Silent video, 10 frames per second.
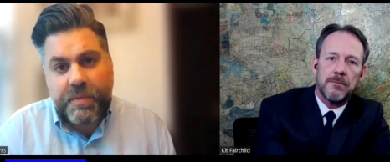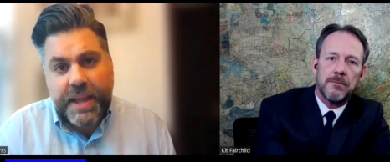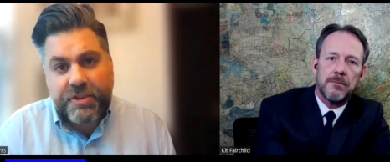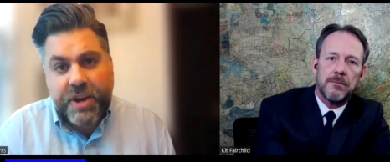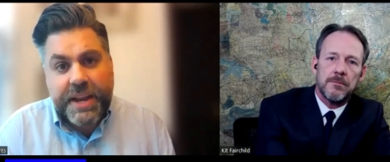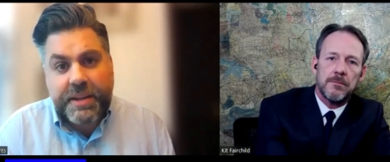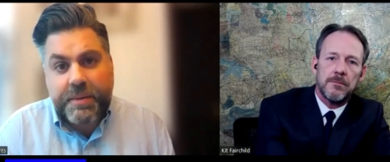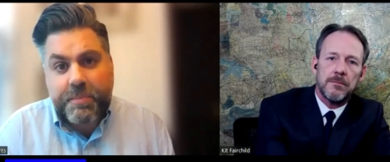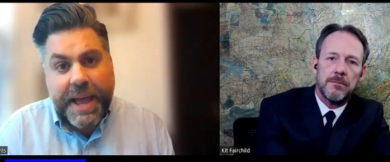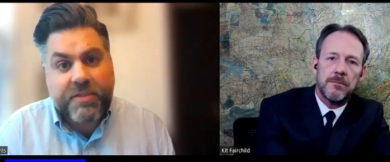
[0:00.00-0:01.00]
Speaker 1: and try to
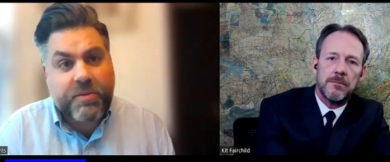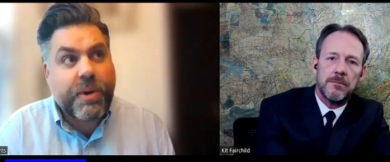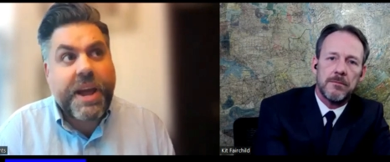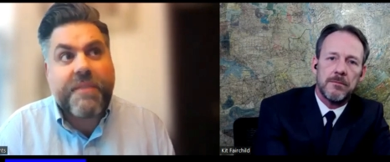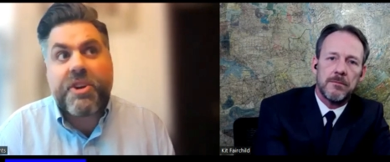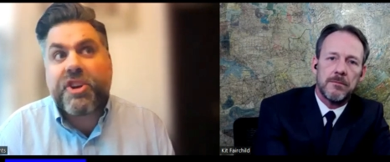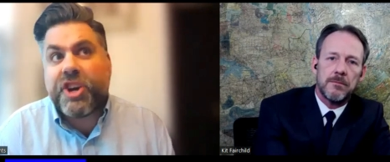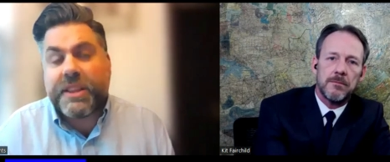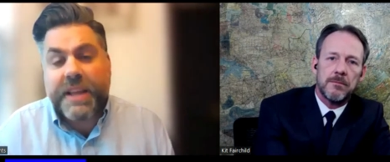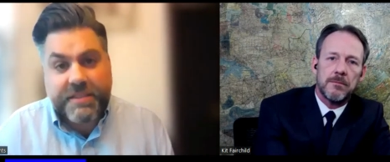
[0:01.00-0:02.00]
pass whatever
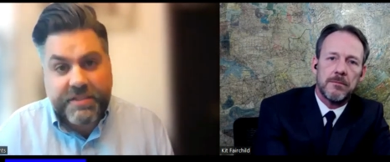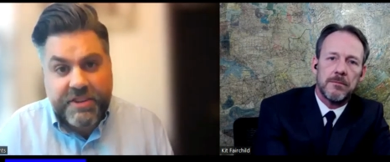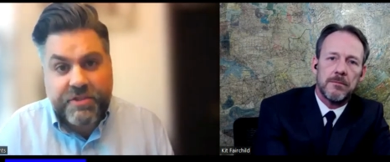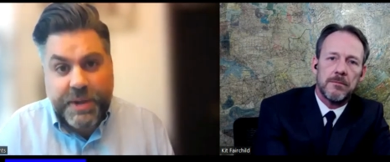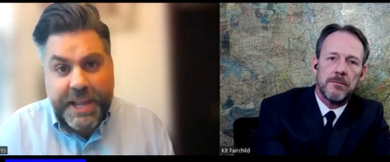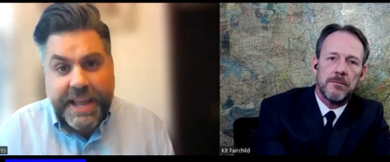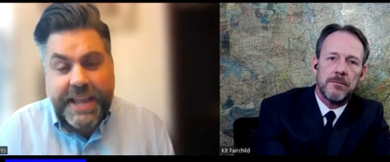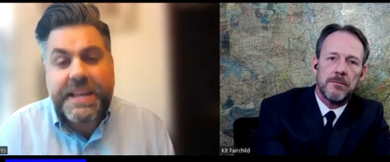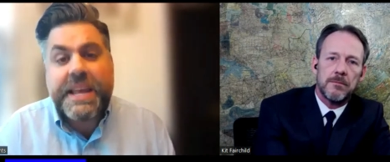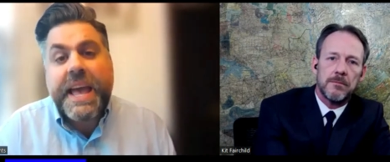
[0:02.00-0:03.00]
good legislation we
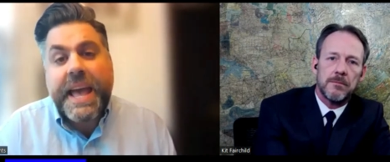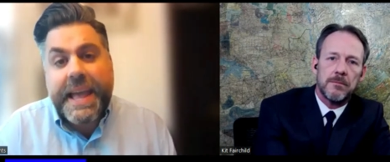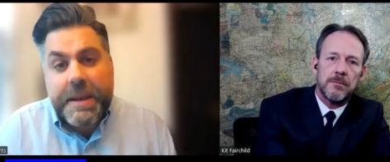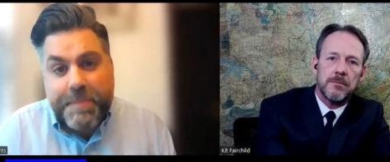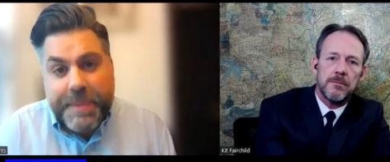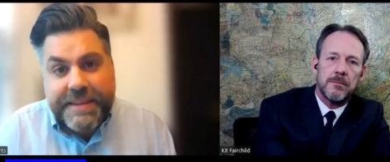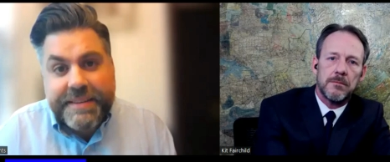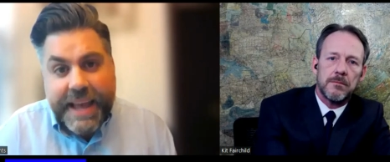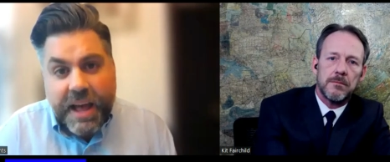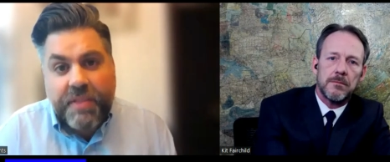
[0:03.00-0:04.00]
can and beat
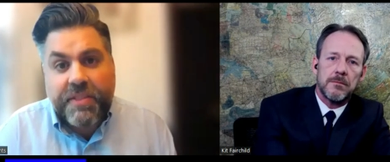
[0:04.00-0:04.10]
down the